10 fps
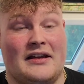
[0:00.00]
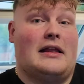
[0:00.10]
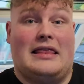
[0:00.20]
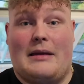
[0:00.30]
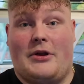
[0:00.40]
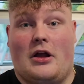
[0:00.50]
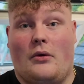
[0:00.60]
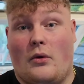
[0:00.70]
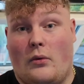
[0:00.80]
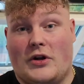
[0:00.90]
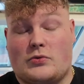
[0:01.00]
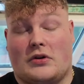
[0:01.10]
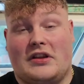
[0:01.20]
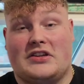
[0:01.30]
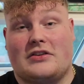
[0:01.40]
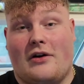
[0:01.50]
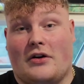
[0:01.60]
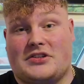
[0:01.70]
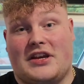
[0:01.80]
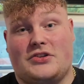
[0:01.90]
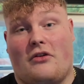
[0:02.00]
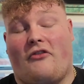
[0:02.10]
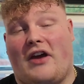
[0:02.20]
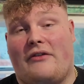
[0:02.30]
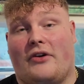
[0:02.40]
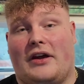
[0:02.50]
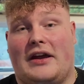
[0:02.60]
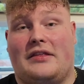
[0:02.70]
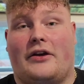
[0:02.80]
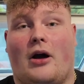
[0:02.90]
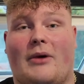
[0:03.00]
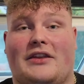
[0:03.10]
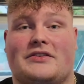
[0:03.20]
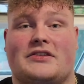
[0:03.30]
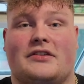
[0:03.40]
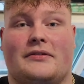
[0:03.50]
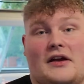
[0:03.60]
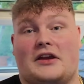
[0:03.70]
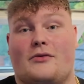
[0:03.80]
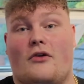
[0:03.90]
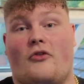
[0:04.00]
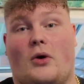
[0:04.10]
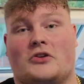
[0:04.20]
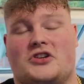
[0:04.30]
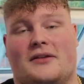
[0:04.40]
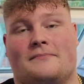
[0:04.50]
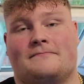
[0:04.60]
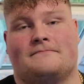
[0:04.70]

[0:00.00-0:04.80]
Let me know which one of these darts is your favourite in the comments. Thank you all for watching.